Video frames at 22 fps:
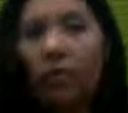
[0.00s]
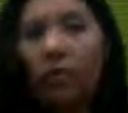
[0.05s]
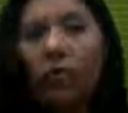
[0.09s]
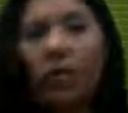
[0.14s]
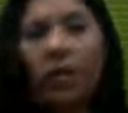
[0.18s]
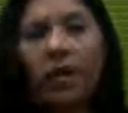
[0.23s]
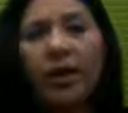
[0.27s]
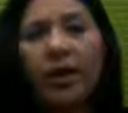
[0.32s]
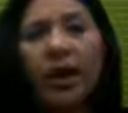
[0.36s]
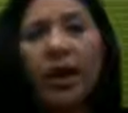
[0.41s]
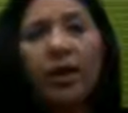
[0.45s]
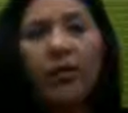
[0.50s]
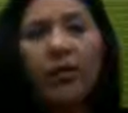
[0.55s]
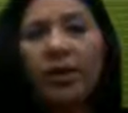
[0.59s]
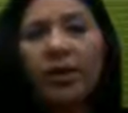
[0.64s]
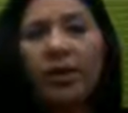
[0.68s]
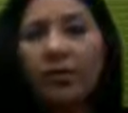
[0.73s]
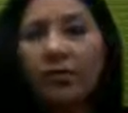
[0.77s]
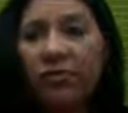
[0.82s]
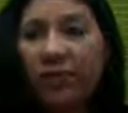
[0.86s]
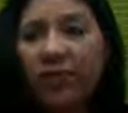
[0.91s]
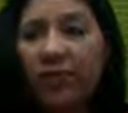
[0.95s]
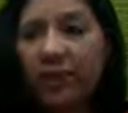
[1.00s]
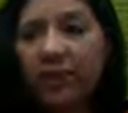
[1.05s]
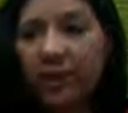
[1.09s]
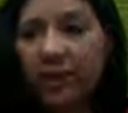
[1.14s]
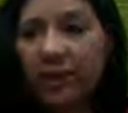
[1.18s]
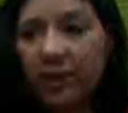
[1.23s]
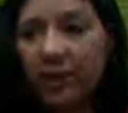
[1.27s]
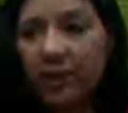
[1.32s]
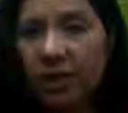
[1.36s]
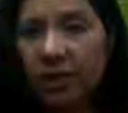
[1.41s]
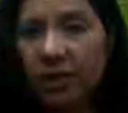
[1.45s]
what kind of
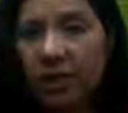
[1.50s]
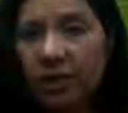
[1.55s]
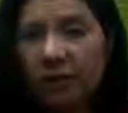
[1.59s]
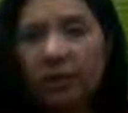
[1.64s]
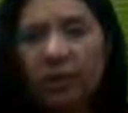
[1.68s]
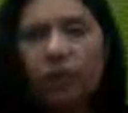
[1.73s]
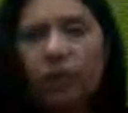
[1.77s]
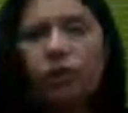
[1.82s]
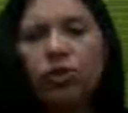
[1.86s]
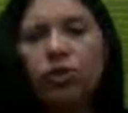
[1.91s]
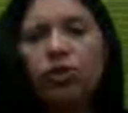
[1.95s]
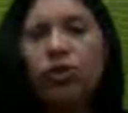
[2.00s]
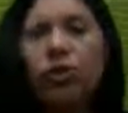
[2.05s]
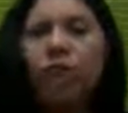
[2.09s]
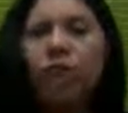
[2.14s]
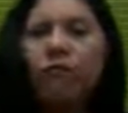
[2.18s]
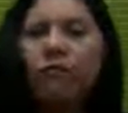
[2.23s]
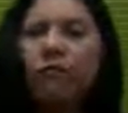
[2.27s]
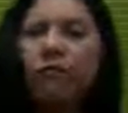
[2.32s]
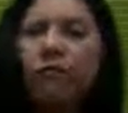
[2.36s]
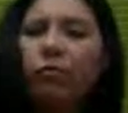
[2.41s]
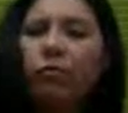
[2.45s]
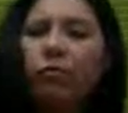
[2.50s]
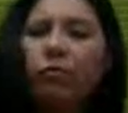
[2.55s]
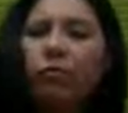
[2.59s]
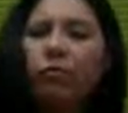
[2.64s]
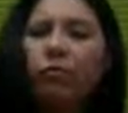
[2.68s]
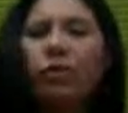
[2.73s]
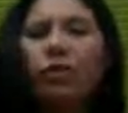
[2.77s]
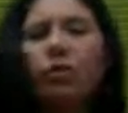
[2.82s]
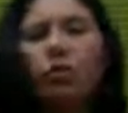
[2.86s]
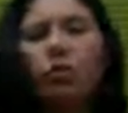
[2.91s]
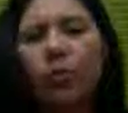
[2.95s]
infrastructure. Suppose you have to go to
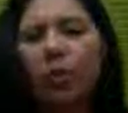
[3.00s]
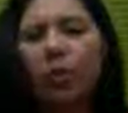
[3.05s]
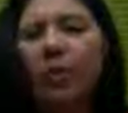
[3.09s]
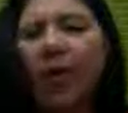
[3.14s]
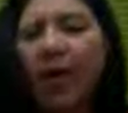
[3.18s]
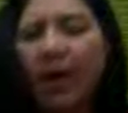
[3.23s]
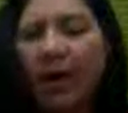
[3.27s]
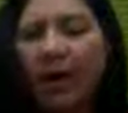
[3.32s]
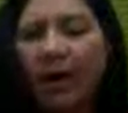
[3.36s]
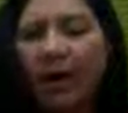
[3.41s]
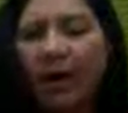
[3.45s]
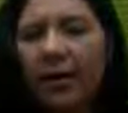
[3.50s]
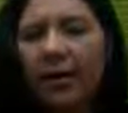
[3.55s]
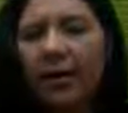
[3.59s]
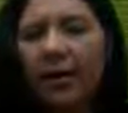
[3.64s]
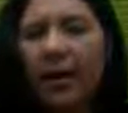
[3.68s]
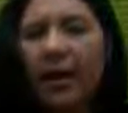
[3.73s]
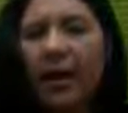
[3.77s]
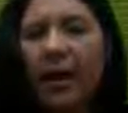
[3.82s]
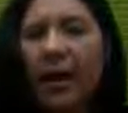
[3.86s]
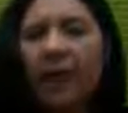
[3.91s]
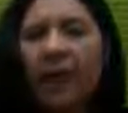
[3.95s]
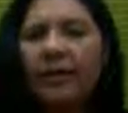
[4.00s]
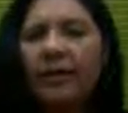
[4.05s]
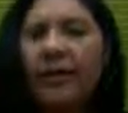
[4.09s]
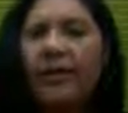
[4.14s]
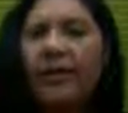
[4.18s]
a supermarket and